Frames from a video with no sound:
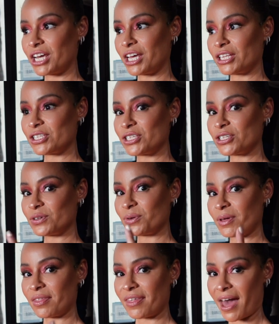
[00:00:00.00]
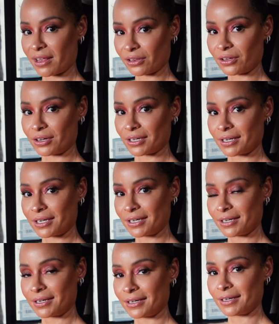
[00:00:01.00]
into that look,
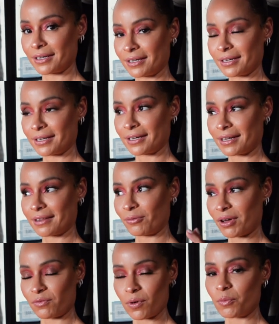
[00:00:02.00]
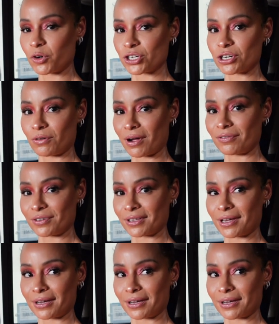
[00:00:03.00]
and then we have one more show after